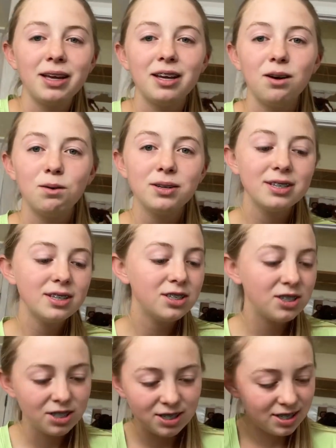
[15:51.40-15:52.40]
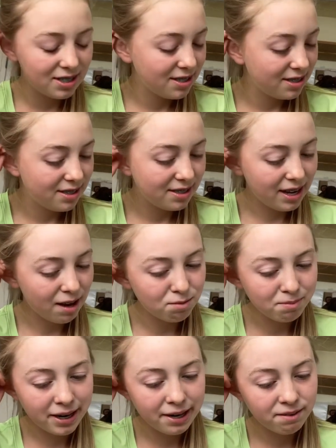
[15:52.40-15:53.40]
Horses just have a
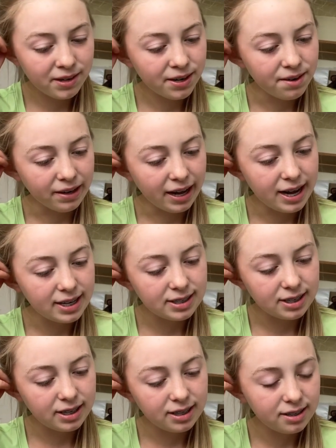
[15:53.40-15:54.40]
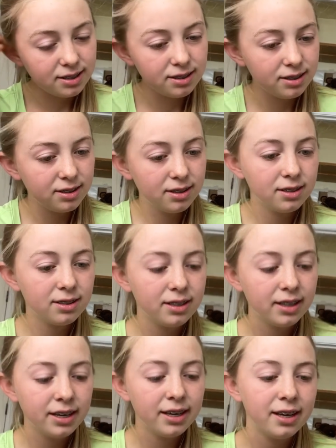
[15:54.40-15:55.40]
mind of their own, guys. Like,
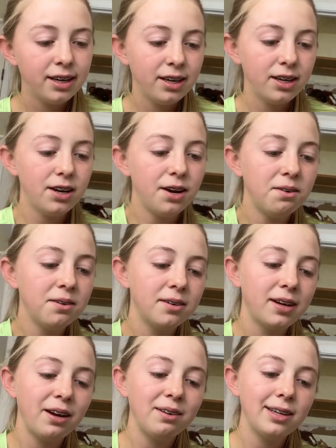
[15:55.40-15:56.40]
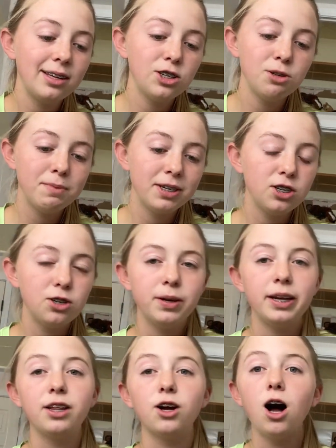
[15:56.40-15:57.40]
you know, I don't think she meant to do it either.